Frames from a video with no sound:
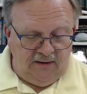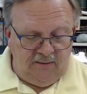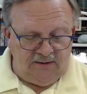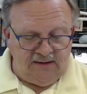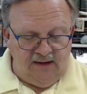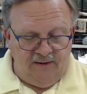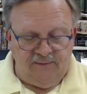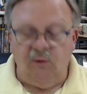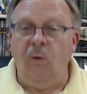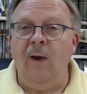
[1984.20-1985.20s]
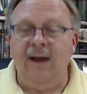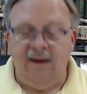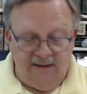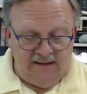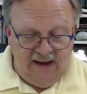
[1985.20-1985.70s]
only was enough to
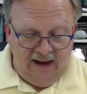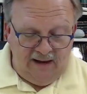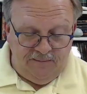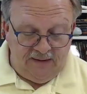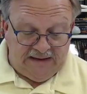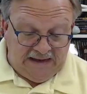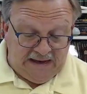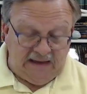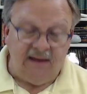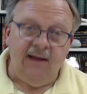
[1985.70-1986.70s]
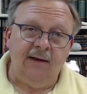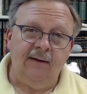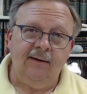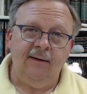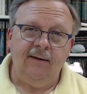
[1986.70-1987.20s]
awaken the dead, but did.
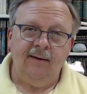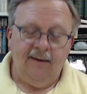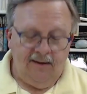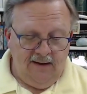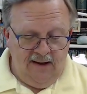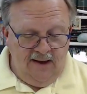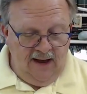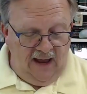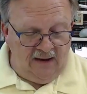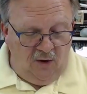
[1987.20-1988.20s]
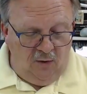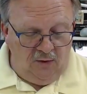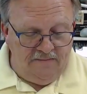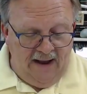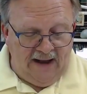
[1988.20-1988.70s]
An
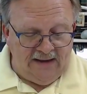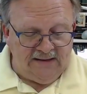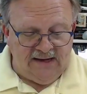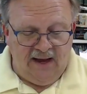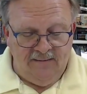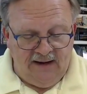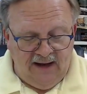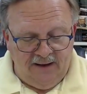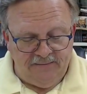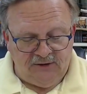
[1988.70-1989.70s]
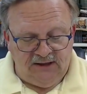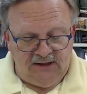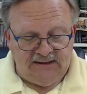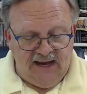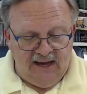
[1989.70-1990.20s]
old man is coming up, she
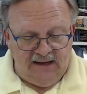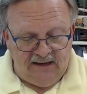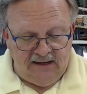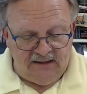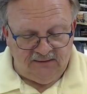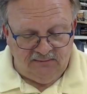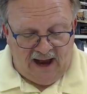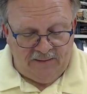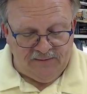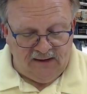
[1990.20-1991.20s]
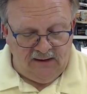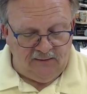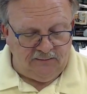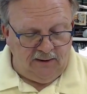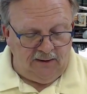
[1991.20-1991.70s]
said, and is wrapped in
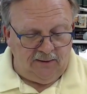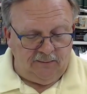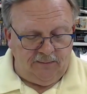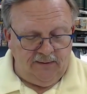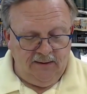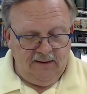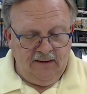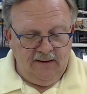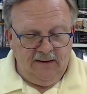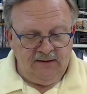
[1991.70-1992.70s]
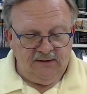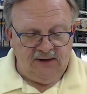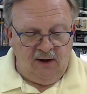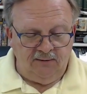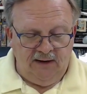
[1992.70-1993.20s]
a robe.
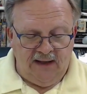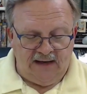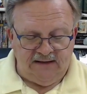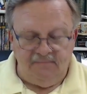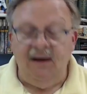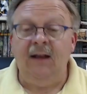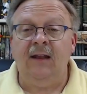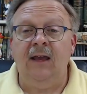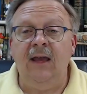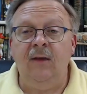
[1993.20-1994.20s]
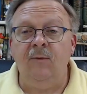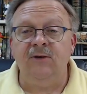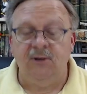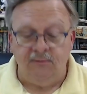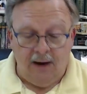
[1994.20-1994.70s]
Saul realized immediately he
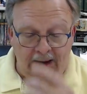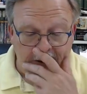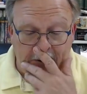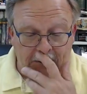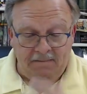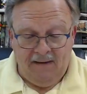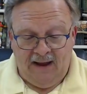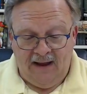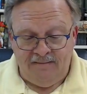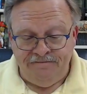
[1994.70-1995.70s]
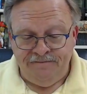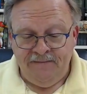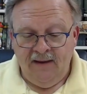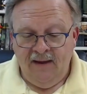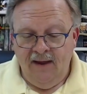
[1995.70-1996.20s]
was the right old man.
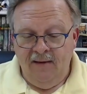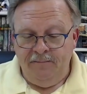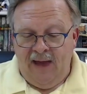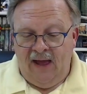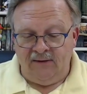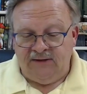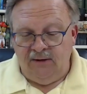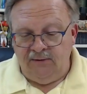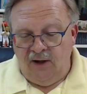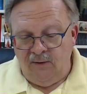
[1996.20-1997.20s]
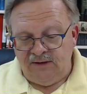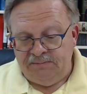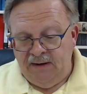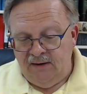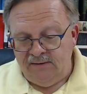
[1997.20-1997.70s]
Bowed so low his
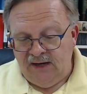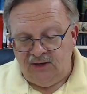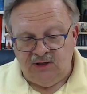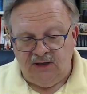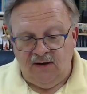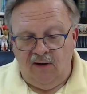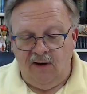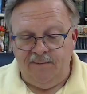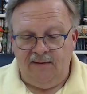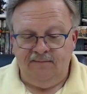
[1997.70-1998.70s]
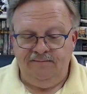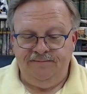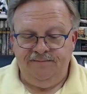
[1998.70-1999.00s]
beard touched the carpet.